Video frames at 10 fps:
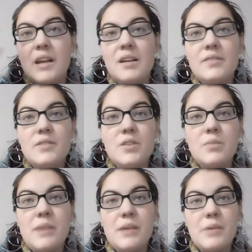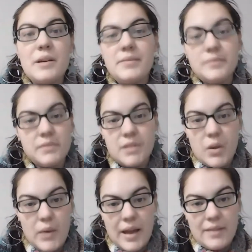And if you don't buy one,
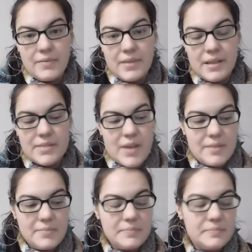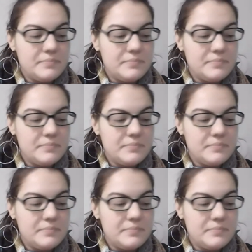okay, that's fine.